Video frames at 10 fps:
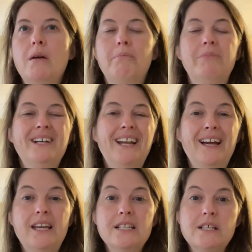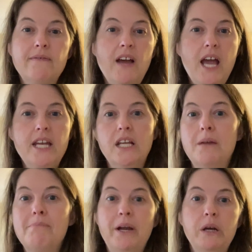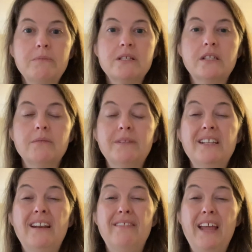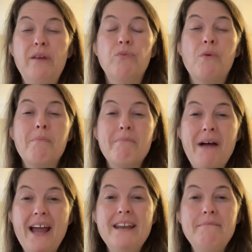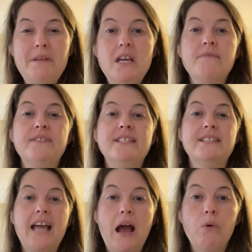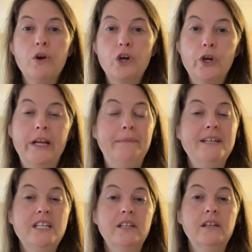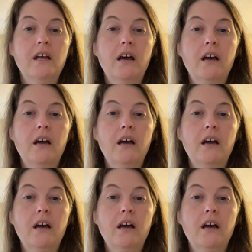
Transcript: but I guess if I had to compare them to something, they reminded me of the sour cream and